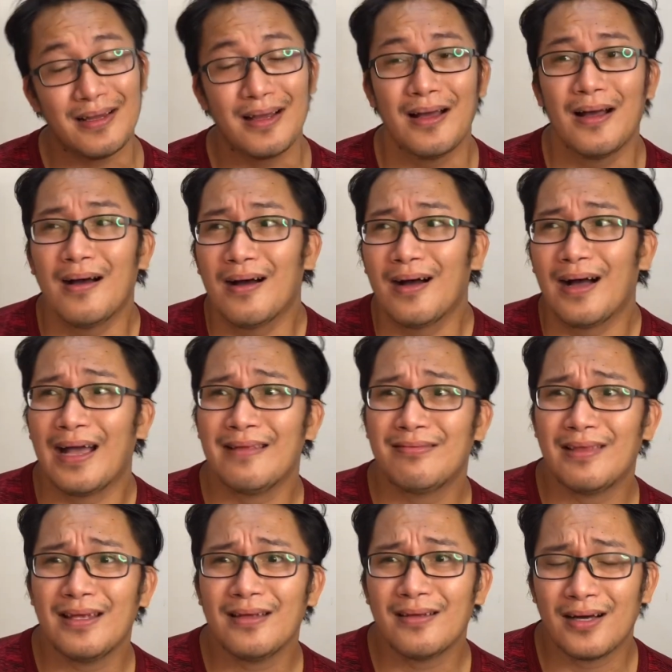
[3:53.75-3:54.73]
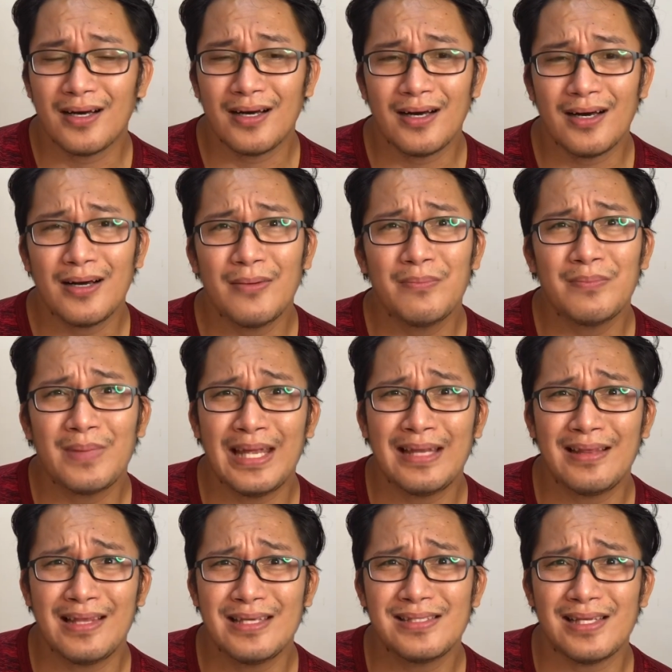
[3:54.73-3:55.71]
I think
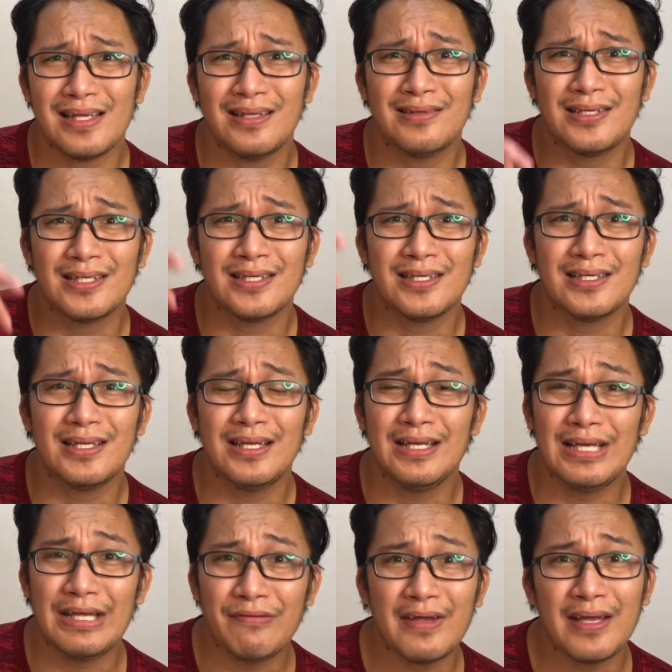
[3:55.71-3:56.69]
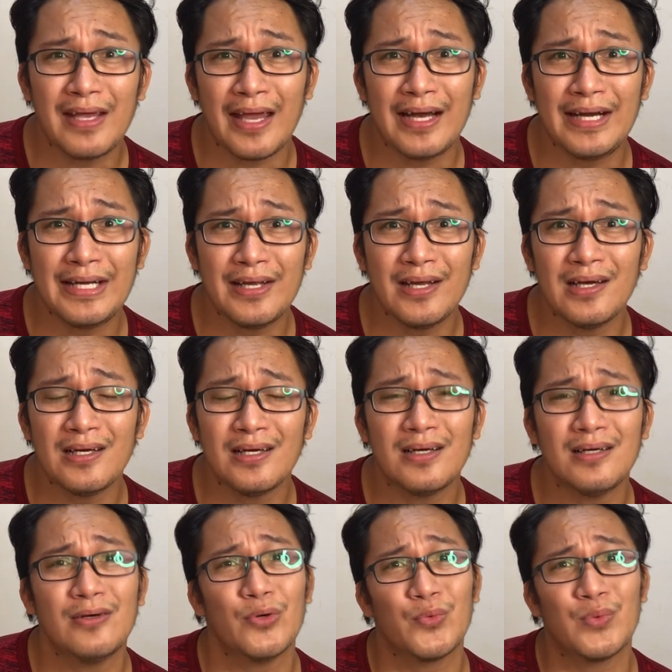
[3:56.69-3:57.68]
it is in the living
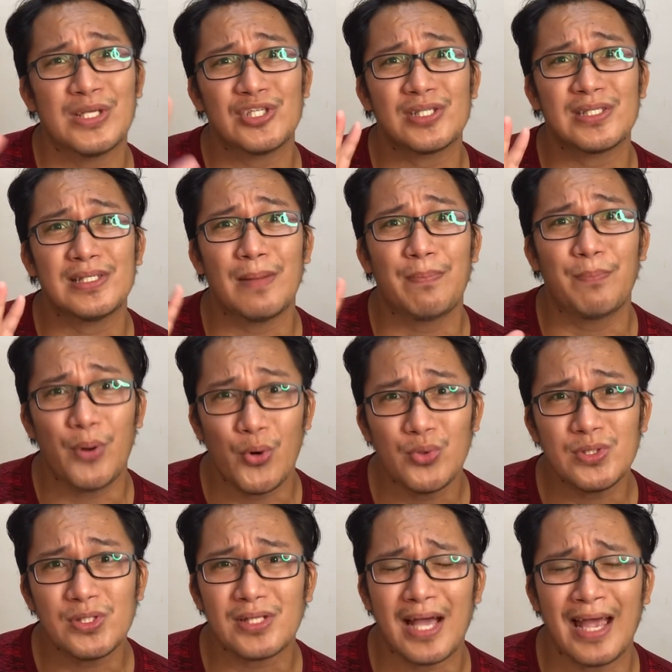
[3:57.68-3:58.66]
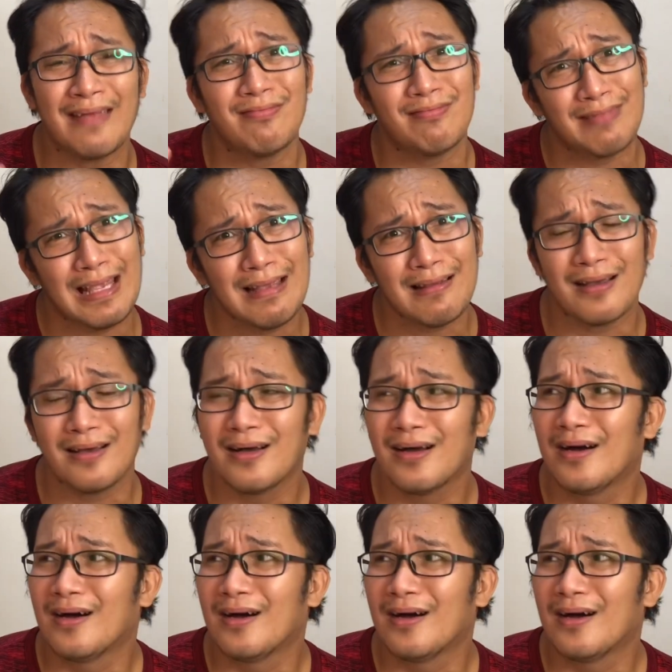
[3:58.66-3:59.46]
area, which is the post. I think